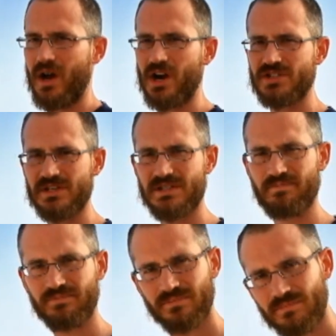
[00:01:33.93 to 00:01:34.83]
arches.
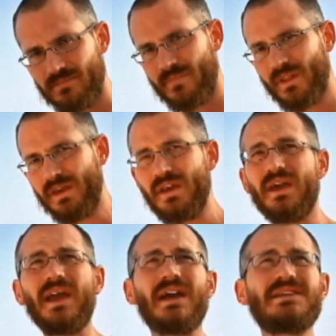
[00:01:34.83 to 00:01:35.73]

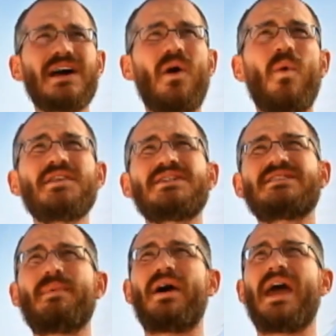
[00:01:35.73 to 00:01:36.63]
And uh, once it's
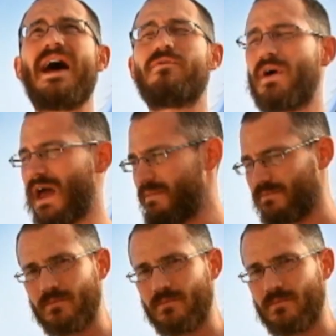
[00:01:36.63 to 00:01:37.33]
about halfway up,